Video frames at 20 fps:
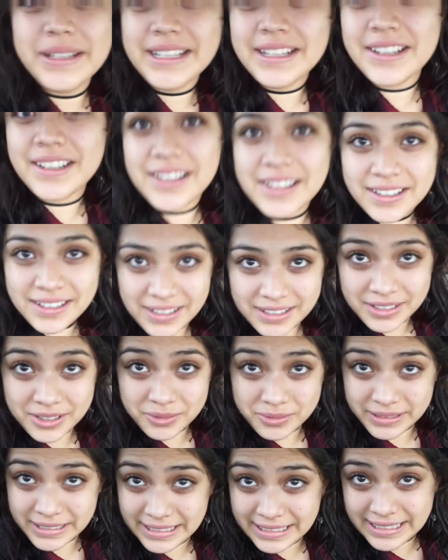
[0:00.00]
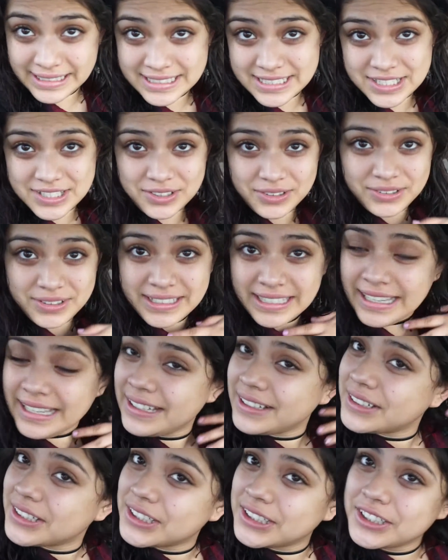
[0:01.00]
We are on our way to
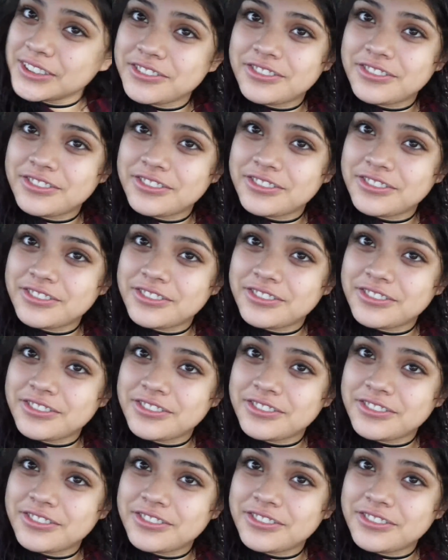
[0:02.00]
get her